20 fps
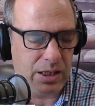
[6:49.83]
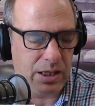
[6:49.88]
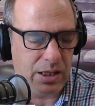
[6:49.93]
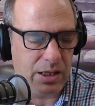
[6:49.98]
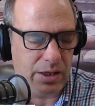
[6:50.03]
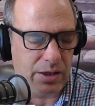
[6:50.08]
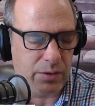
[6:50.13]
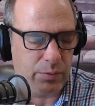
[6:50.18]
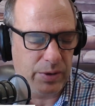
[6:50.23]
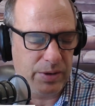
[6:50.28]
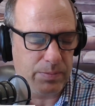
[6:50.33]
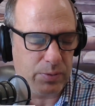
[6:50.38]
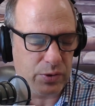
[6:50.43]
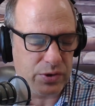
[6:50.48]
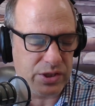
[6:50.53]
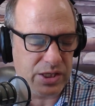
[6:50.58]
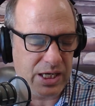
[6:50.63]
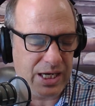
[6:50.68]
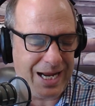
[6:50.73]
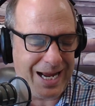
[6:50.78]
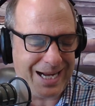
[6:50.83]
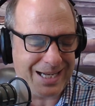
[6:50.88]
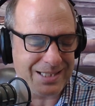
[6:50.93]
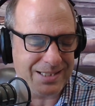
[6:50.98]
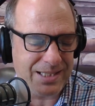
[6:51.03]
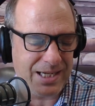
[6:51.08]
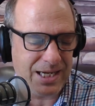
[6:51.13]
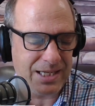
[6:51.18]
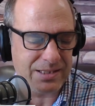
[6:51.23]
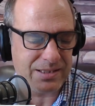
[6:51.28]
3%
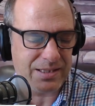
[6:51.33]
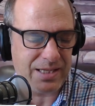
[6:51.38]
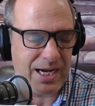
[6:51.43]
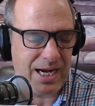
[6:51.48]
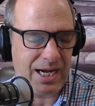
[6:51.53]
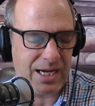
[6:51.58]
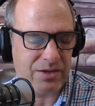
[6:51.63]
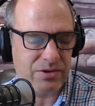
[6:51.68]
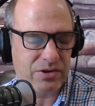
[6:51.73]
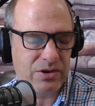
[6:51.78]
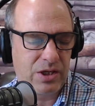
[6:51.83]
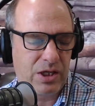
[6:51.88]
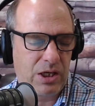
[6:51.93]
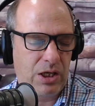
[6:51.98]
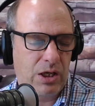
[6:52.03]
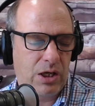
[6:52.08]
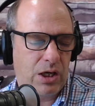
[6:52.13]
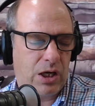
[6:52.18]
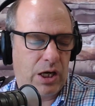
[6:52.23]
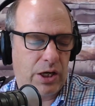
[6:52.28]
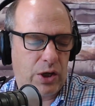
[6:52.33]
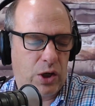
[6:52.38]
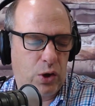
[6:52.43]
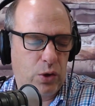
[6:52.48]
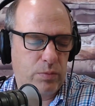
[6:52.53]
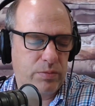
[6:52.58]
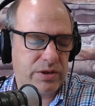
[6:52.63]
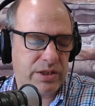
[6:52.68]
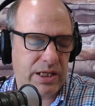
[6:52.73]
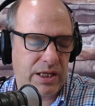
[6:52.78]
excise tax on
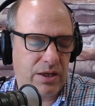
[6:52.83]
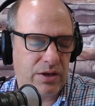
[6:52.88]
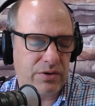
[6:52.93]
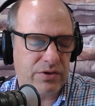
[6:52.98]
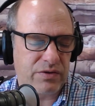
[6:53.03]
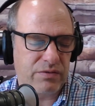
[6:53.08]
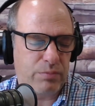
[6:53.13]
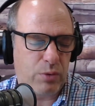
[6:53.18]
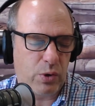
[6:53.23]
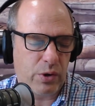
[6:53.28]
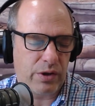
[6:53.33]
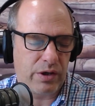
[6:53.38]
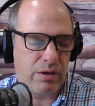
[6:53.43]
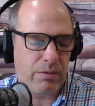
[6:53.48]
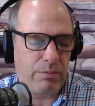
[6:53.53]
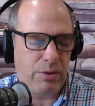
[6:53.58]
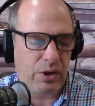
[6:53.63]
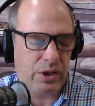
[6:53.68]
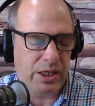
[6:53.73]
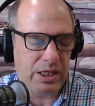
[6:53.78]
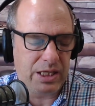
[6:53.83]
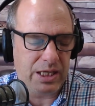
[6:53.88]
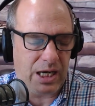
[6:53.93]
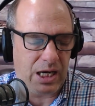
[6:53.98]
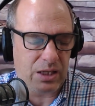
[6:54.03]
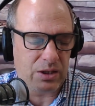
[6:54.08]
home sales of more than $1 million.